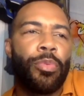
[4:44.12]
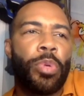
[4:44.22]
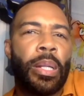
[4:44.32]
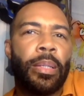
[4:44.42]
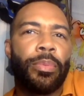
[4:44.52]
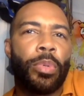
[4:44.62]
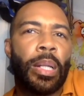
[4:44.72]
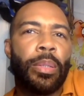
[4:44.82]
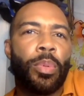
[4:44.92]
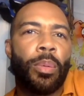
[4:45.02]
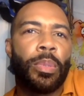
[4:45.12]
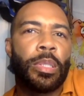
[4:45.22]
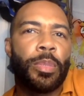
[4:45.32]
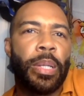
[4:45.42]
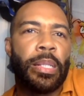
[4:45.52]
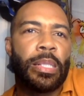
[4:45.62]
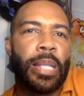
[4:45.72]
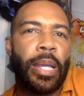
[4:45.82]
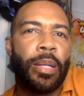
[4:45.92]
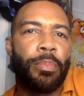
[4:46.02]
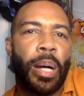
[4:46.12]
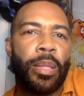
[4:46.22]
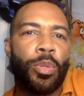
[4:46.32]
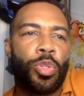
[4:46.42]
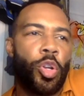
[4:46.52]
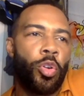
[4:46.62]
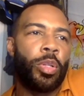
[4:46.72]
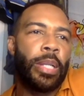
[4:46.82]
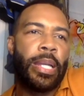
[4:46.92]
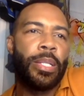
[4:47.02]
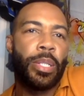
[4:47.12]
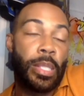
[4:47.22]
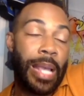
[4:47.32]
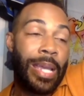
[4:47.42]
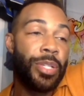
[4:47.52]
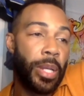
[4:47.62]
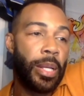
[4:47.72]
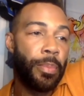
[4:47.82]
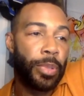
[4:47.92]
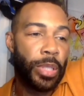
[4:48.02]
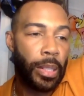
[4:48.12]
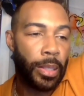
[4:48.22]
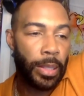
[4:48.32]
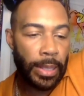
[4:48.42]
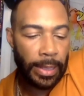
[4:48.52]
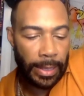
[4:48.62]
Really, really what was being stated by those early agents, agent in particular.